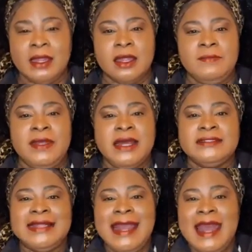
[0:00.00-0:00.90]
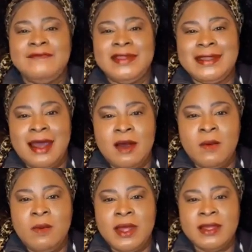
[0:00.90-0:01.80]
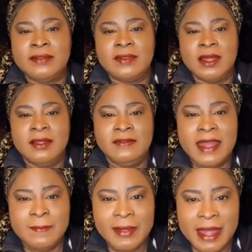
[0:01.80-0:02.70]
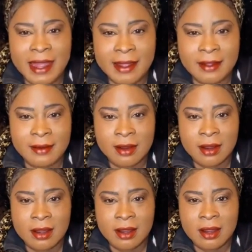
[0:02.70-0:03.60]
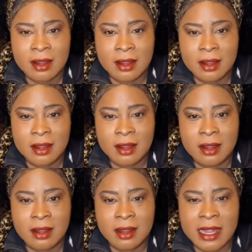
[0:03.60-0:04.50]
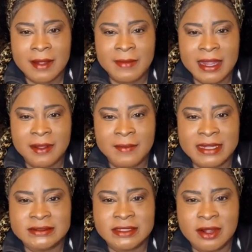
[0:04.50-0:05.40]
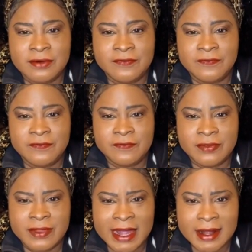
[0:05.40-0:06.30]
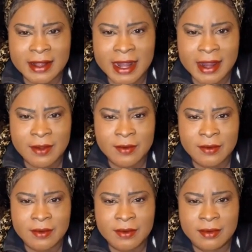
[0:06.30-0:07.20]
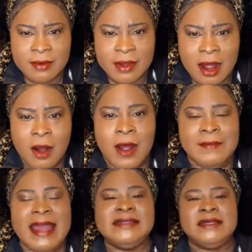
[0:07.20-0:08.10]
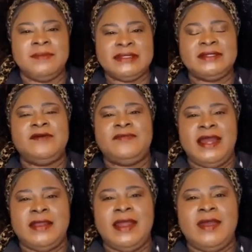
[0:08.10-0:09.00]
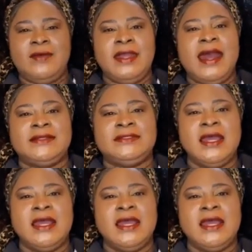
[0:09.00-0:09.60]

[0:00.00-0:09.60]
because they haven't dealt with that pain. I'm making myself that now. Oh, I'm asking myself that now. Yes,